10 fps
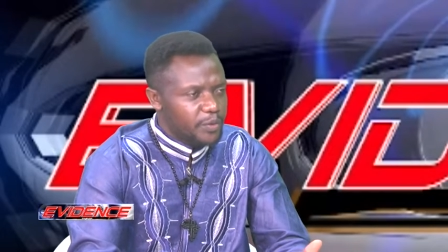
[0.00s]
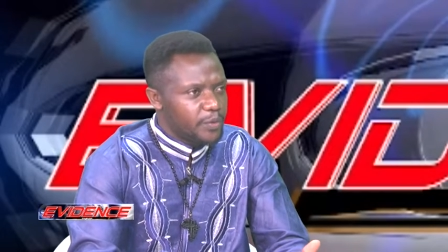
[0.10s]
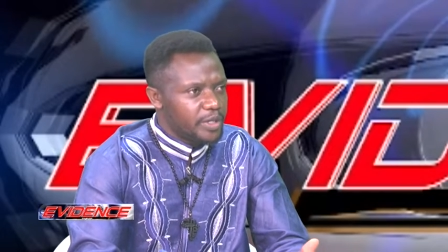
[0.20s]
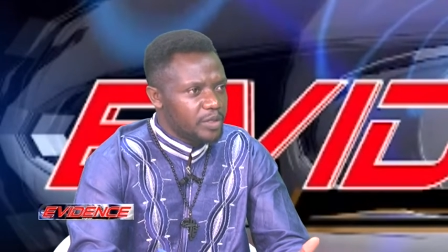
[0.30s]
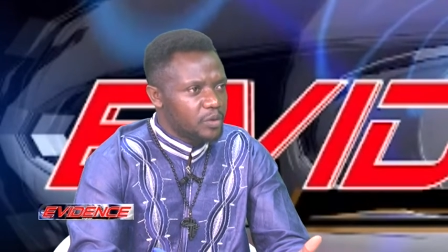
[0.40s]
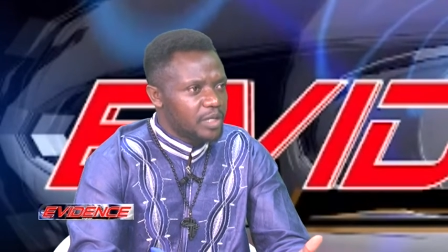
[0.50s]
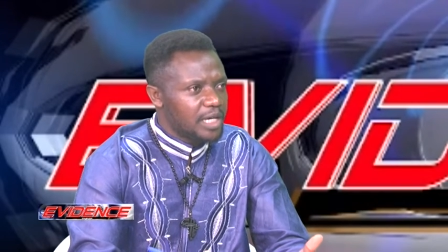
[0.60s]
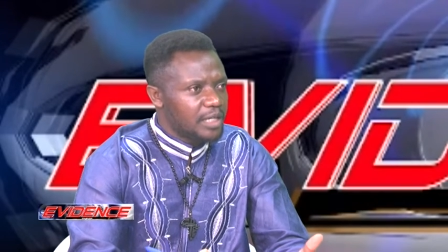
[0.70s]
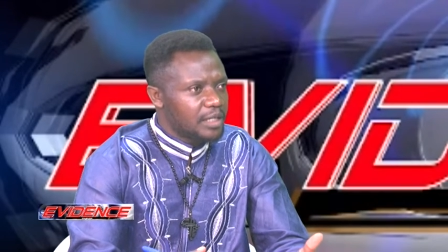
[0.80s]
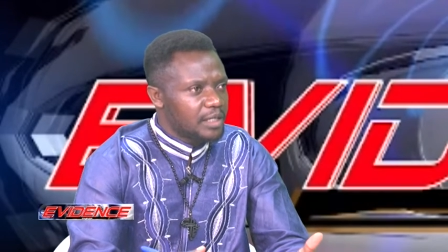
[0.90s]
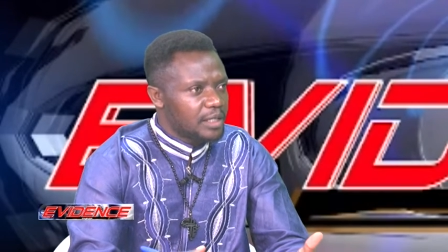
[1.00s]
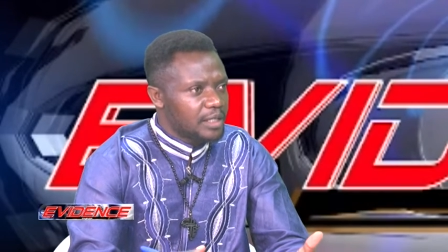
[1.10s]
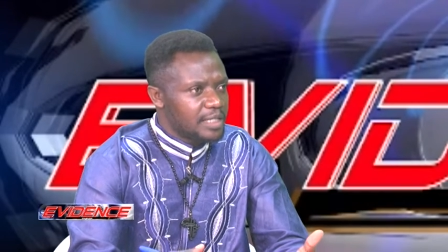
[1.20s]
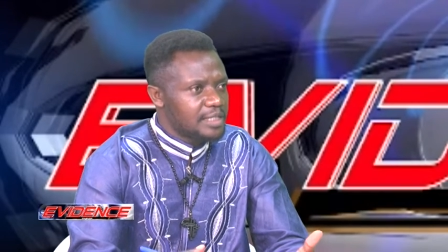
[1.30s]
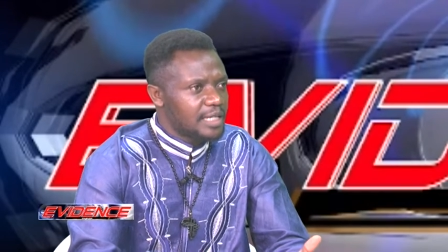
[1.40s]
We look at,
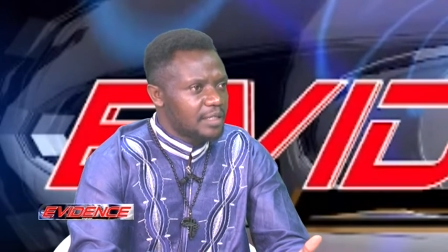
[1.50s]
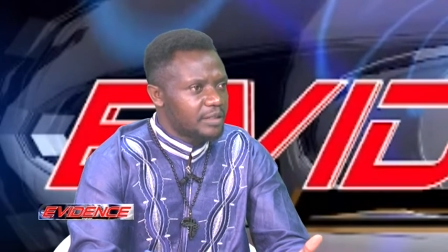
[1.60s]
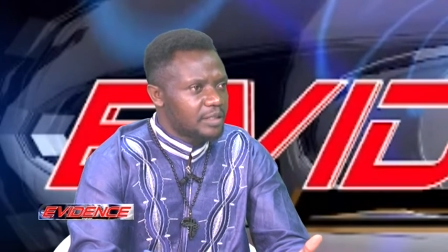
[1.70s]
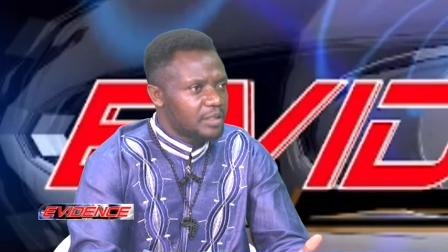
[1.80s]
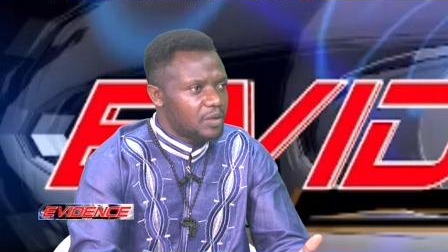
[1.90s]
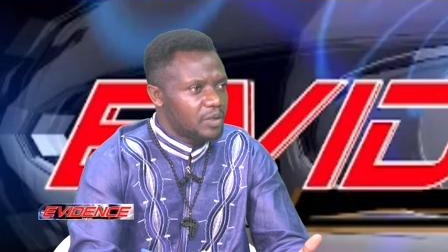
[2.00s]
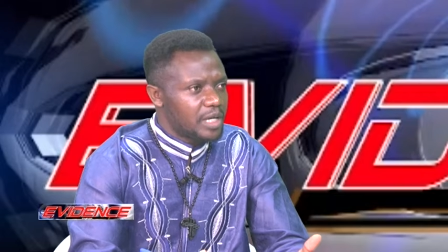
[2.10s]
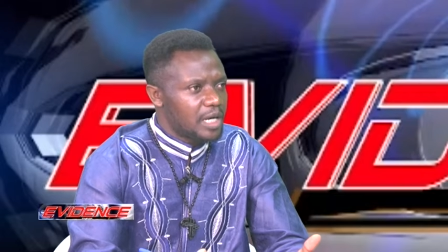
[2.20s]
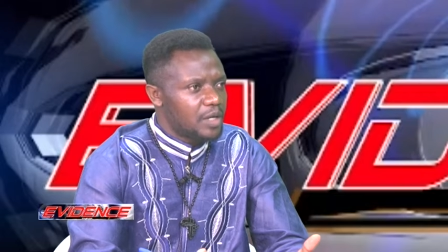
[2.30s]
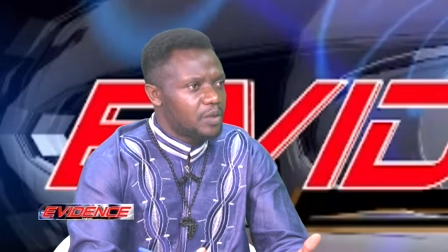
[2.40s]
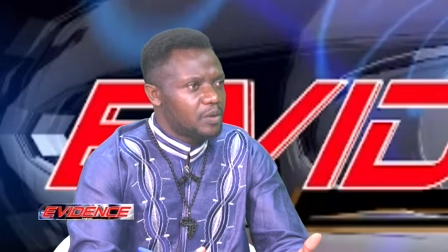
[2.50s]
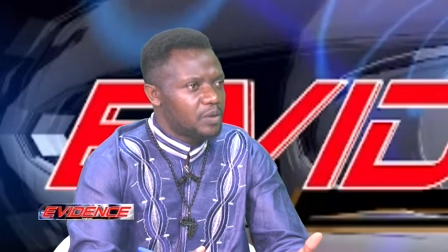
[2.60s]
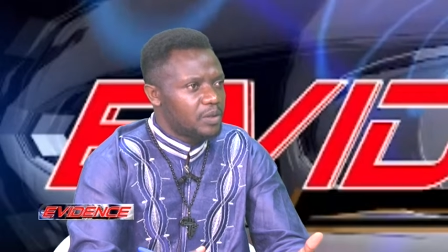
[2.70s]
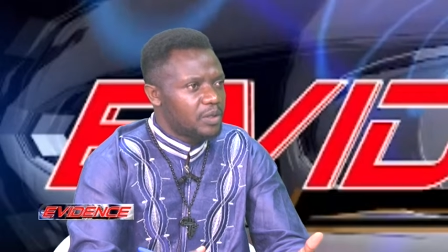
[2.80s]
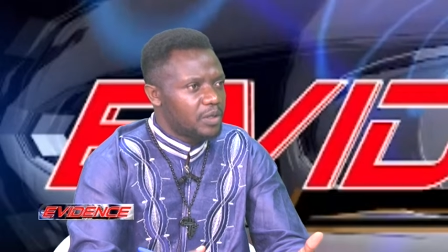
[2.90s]
let's start on how
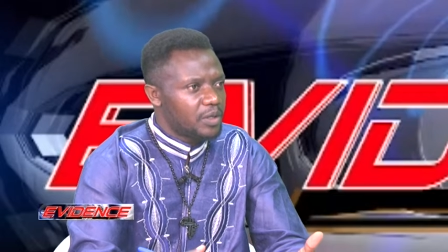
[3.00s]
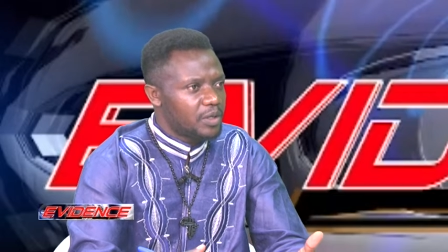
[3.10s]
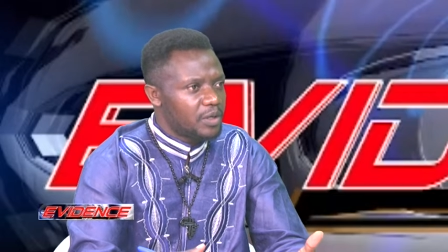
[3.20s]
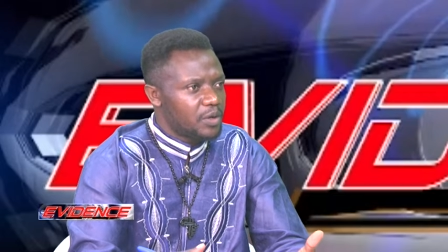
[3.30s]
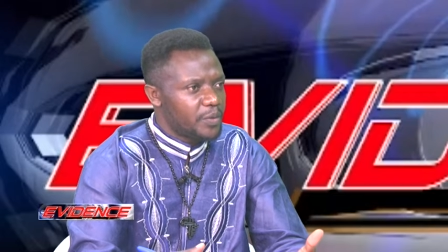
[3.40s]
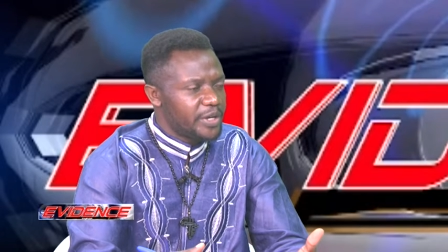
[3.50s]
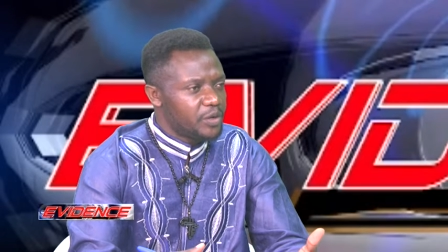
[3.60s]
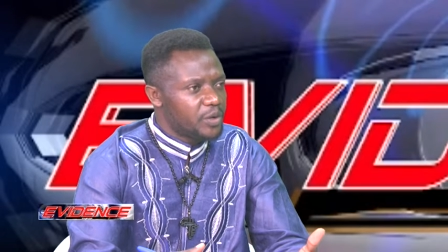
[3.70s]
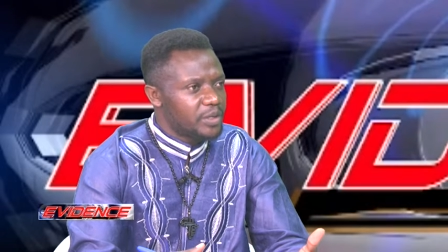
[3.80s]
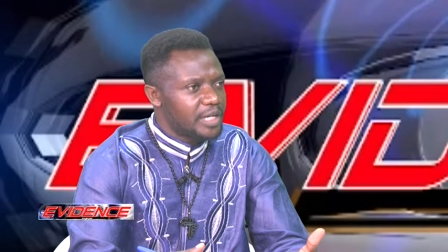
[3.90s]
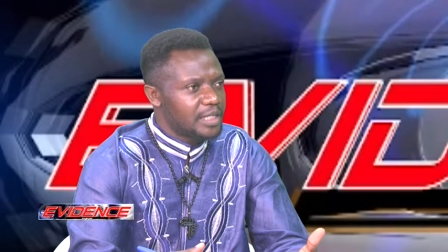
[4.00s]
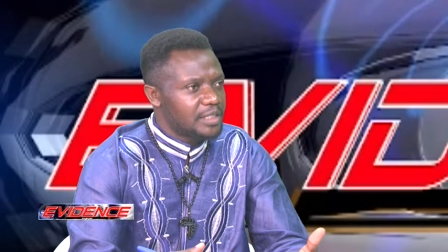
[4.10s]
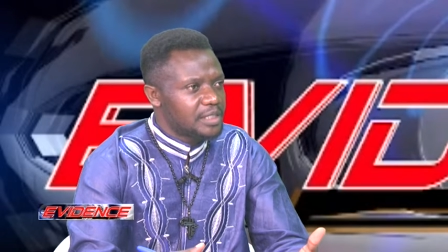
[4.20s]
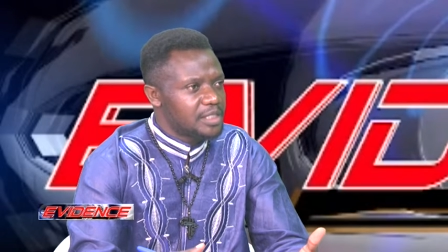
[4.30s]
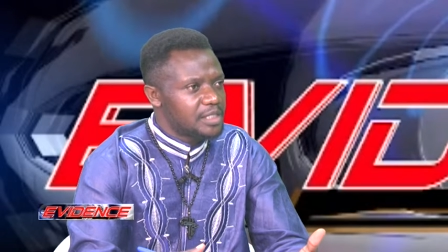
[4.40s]
we know that
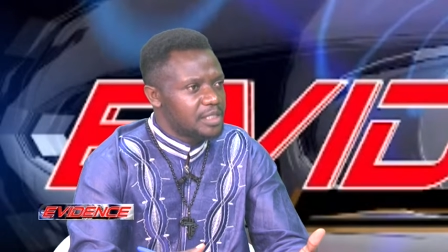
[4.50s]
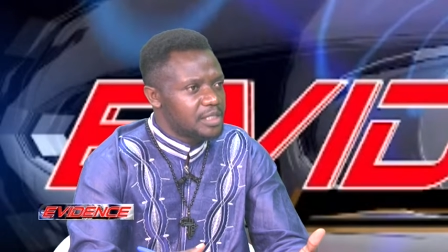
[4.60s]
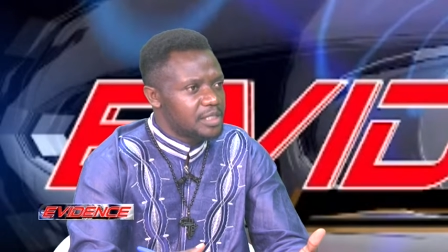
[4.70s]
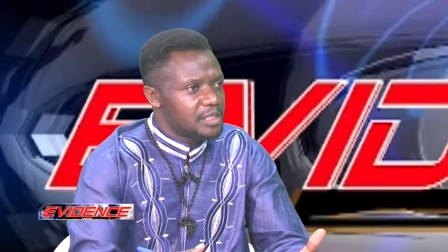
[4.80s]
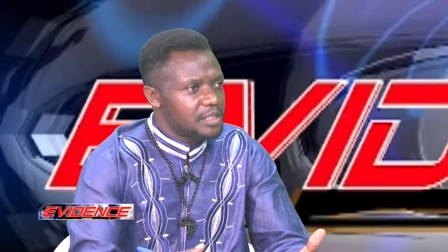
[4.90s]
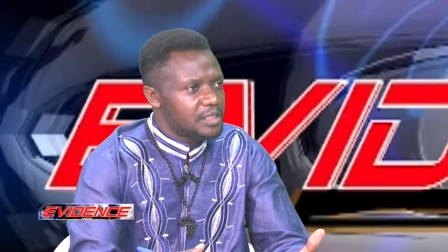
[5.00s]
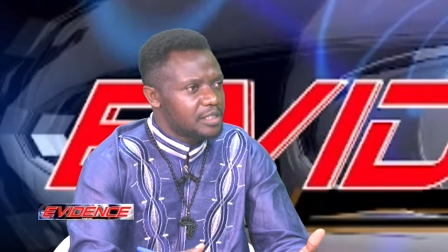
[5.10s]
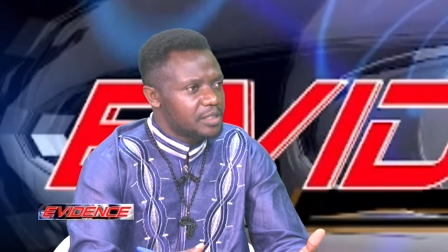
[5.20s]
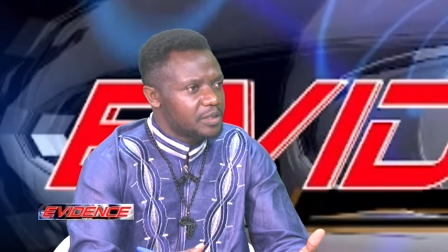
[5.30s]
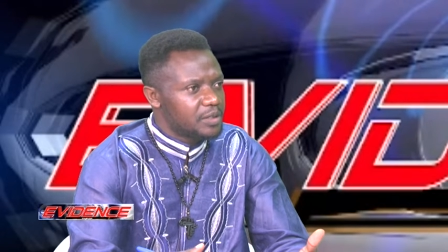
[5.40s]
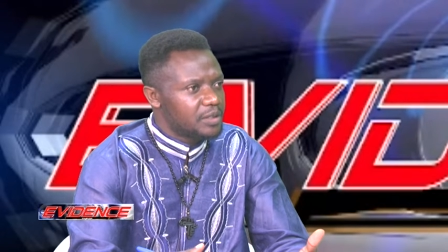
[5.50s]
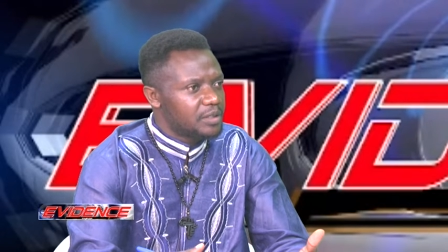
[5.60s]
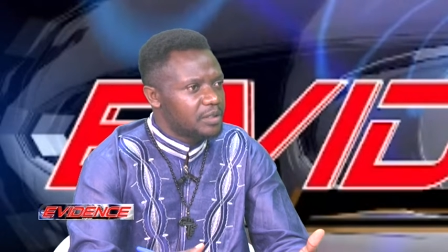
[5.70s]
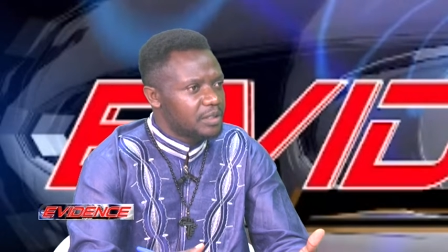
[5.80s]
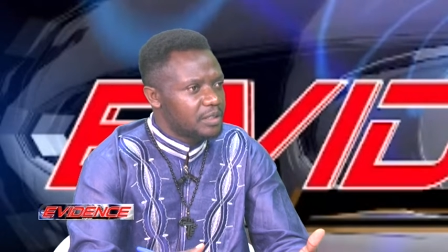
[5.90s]
CDC is the
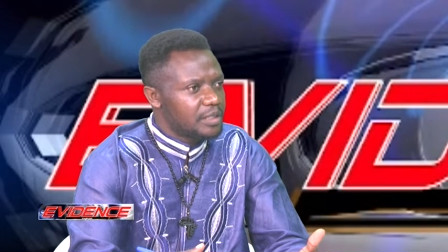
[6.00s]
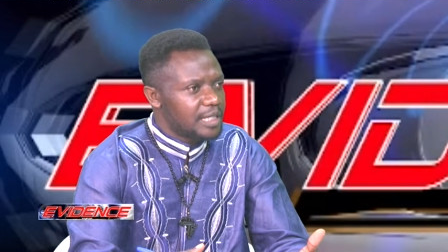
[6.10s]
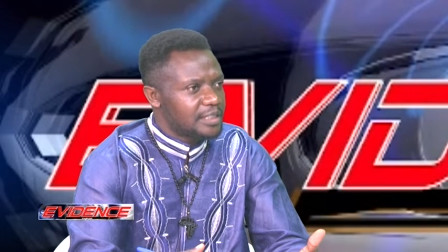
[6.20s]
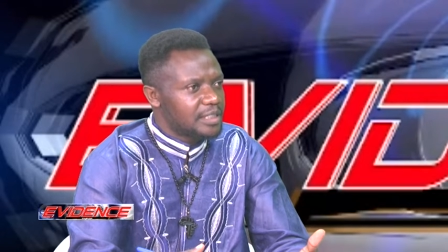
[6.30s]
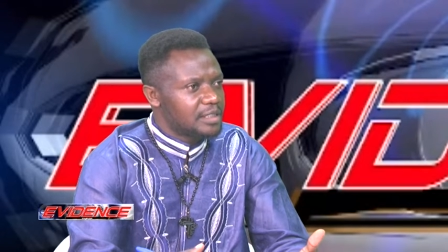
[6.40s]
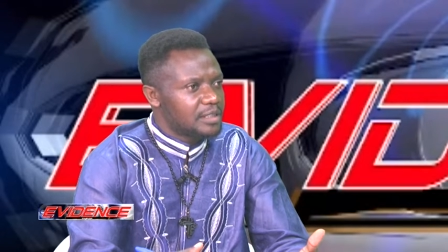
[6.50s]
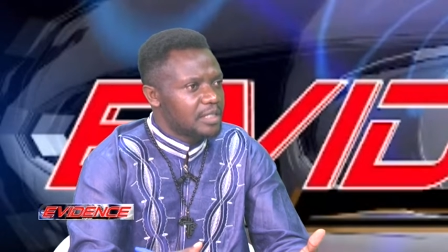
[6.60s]
second largest